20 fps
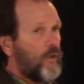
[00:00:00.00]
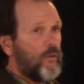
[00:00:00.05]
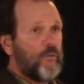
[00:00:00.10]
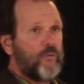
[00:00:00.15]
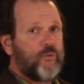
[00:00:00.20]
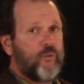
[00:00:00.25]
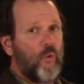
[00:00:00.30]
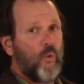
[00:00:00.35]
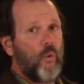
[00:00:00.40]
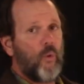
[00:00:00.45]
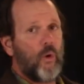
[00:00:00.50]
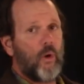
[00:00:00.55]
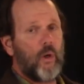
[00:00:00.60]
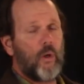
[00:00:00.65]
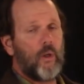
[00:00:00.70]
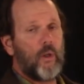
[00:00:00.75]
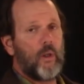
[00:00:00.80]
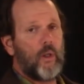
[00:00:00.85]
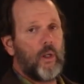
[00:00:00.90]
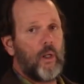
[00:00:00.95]
for
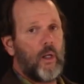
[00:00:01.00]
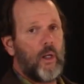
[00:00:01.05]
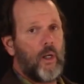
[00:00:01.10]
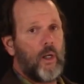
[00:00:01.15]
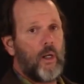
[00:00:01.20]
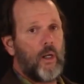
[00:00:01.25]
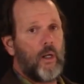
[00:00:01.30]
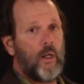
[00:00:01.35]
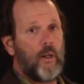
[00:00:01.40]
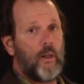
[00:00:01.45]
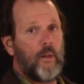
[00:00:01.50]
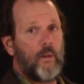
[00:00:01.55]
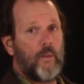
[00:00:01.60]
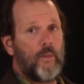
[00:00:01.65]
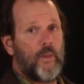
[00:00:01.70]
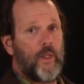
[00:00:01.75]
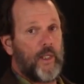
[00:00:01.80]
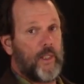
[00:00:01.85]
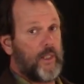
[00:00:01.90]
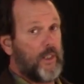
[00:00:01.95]
the
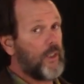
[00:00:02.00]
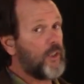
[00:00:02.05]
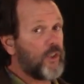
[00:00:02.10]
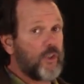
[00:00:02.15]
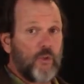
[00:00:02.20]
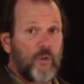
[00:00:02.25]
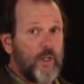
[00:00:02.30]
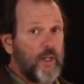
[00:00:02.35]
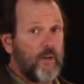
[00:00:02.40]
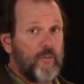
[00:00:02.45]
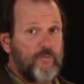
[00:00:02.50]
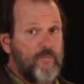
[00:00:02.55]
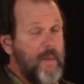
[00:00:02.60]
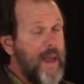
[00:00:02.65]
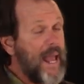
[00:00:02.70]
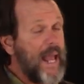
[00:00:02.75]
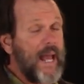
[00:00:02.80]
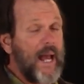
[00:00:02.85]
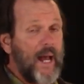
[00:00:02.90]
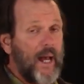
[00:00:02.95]
history of
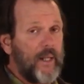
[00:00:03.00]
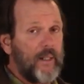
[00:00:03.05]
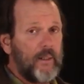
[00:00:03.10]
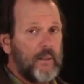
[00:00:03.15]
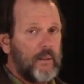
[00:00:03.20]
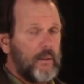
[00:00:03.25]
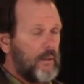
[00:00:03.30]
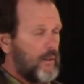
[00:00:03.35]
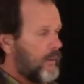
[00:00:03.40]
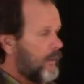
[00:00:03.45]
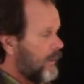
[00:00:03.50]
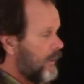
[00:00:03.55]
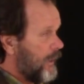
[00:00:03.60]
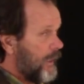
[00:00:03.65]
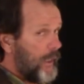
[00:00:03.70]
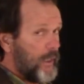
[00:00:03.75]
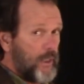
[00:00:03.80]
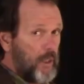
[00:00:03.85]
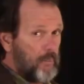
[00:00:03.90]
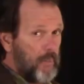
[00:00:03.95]
man
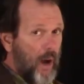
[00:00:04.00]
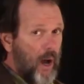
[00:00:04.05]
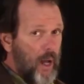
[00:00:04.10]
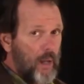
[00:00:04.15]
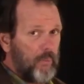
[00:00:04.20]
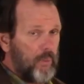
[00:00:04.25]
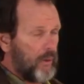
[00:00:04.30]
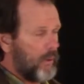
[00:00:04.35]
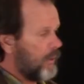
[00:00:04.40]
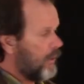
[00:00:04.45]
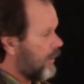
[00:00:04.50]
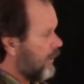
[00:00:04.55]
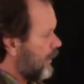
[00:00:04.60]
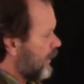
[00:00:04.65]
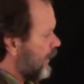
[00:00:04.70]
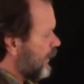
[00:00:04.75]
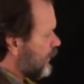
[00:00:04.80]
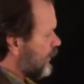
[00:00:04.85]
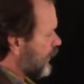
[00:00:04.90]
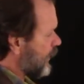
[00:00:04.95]
in the Bible,
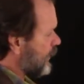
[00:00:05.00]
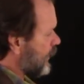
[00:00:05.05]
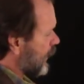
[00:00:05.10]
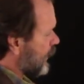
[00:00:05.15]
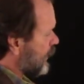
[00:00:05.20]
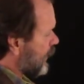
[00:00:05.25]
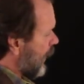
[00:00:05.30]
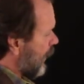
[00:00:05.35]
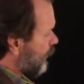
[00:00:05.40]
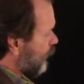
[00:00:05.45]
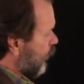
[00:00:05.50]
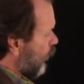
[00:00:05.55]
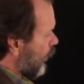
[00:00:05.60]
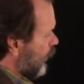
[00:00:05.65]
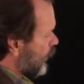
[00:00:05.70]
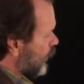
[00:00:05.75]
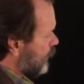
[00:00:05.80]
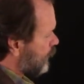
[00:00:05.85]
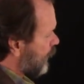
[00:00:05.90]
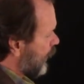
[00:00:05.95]
just except for
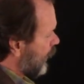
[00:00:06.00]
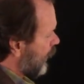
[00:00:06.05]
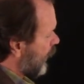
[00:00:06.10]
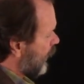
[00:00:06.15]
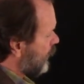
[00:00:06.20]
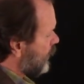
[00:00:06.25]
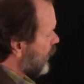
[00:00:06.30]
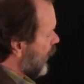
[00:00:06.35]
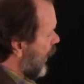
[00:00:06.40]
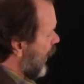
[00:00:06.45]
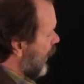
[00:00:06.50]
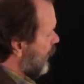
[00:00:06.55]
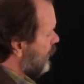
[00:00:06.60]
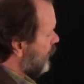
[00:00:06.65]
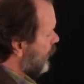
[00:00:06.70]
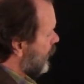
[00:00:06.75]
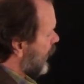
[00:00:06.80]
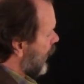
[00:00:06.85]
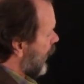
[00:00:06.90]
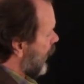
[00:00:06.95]
this period of time
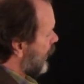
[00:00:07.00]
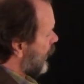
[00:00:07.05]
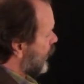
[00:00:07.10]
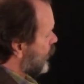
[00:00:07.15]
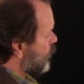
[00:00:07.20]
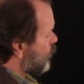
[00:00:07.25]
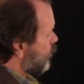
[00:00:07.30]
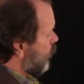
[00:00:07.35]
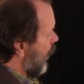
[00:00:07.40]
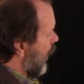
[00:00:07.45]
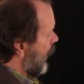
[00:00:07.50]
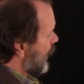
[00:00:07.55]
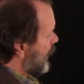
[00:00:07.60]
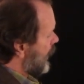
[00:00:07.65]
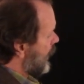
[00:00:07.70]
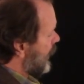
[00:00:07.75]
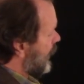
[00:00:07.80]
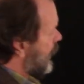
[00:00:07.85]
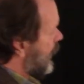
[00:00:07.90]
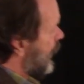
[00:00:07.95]
that's right
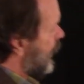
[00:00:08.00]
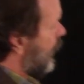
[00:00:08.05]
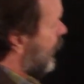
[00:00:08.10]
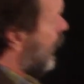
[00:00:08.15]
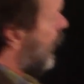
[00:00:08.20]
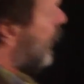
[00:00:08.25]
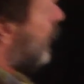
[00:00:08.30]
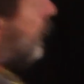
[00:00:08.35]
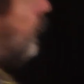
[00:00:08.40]
in here,